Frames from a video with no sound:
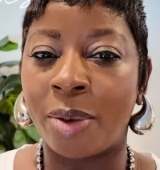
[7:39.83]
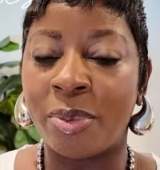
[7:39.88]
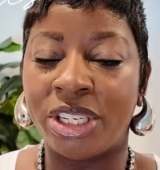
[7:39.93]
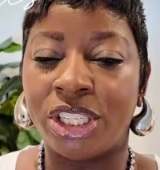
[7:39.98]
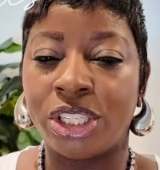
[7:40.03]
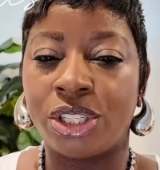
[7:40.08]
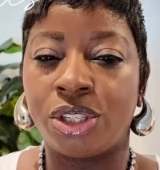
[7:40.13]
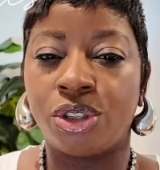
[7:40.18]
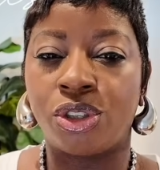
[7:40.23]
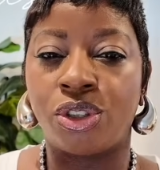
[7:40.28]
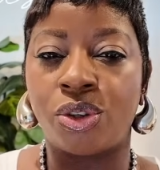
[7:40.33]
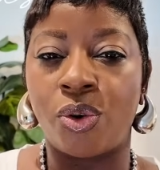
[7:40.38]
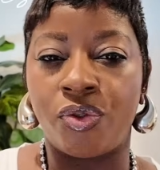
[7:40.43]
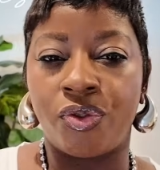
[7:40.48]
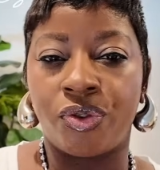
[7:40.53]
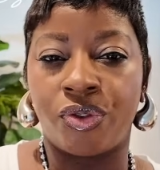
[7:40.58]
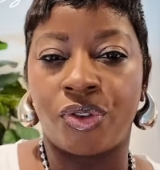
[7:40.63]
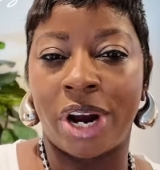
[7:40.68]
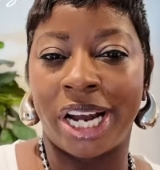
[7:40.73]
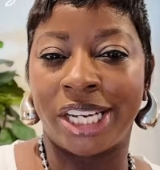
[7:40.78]
It just looks so
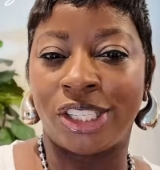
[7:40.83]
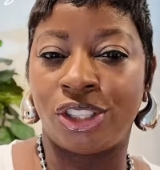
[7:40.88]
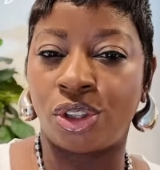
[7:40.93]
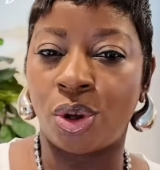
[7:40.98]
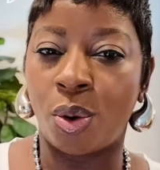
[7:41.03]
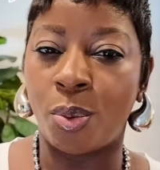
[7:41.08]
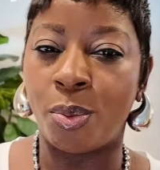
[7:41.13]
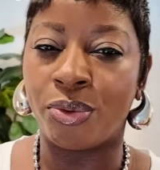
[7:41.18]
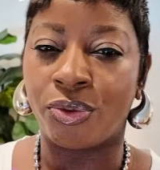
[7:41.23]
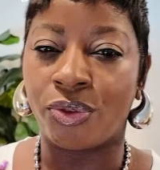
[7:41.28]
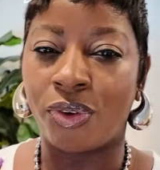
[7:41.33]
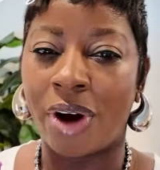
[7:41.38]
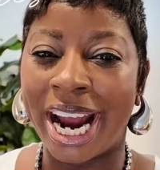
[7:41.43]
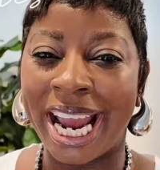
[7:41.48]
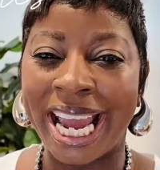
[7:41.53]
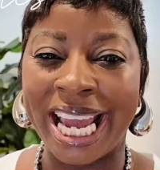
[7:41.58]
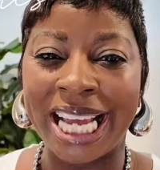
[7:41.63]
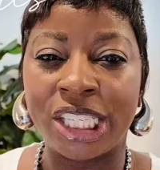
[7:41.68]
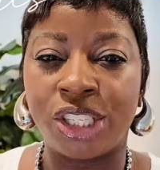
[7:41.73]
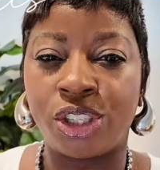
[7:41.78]
fresh, so
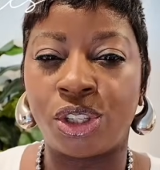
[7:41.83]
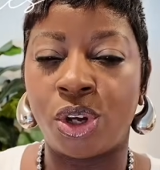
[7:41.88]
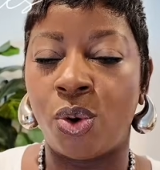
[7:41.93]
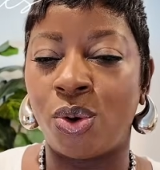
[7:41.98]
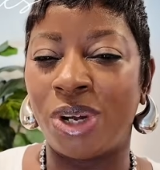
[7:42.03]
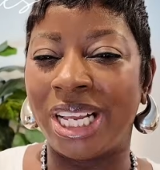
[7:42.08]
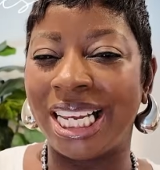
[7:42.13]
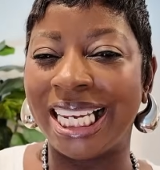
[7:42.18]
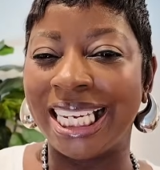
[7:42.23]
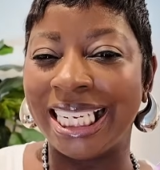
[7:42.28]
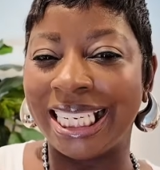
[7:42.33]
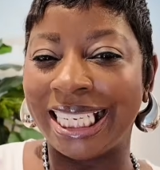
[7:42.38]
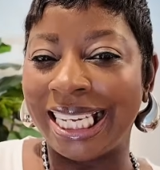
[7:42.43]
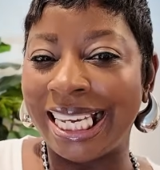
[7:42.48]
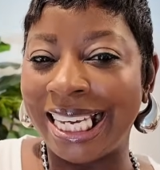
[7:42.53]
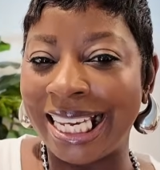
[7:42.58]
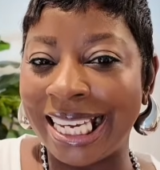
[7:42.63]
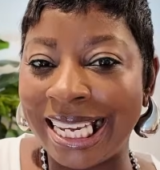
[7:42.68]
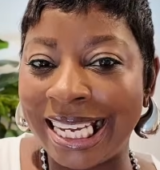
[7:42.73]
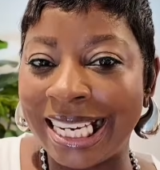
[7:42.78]
bright, so
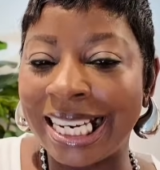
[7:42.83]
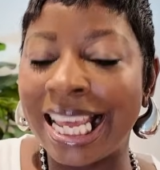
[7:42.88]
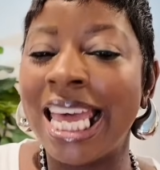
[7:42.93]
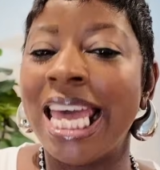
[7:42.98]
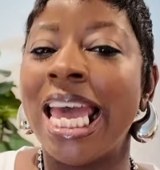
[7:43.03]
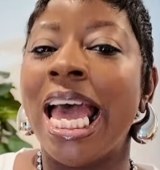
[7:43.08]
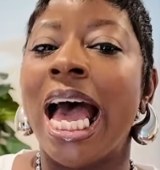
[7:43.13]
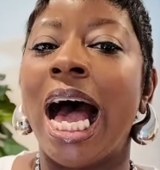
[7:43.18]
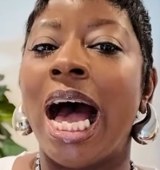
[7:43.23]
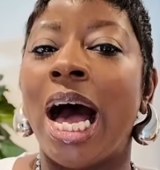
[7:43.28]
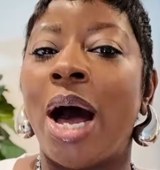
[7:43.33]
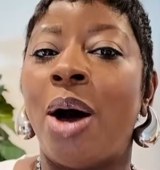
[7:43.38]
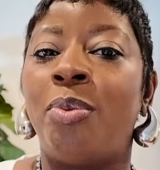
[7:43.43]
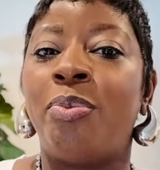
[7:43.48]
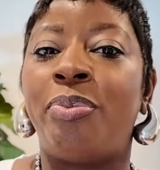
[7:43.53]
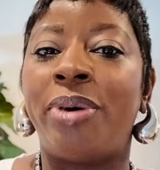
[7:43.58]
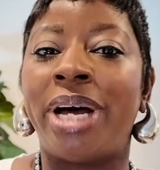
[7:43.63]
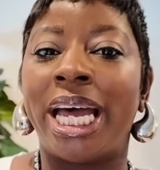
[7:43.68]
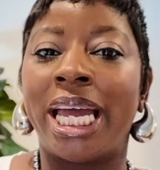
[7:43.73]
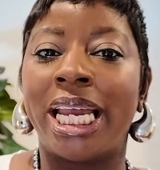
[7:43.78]
clean.
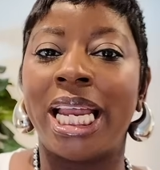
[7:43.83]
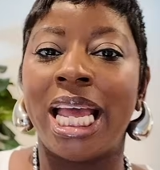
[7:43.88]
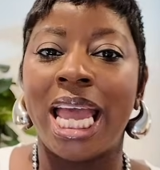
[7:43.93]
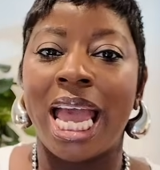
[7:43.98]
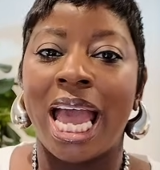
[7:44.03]
But